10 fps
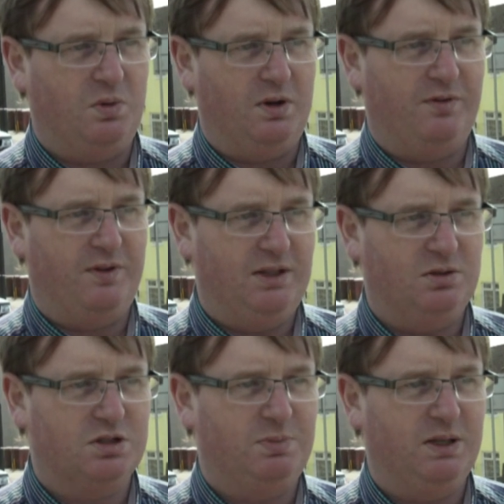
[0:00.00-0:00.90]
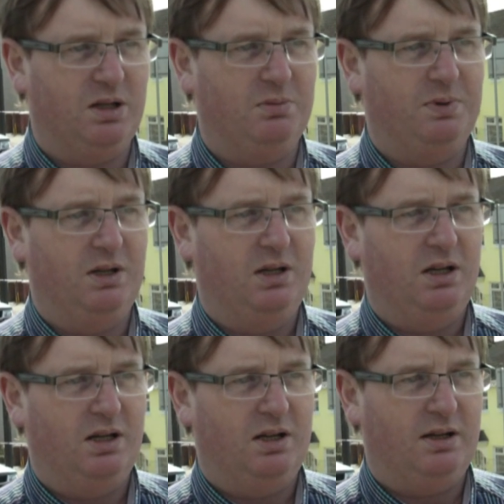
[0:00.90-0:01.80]
If they don't speak up
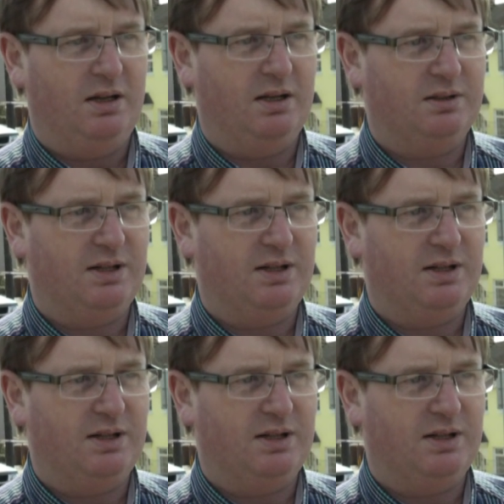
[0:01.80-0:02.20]
and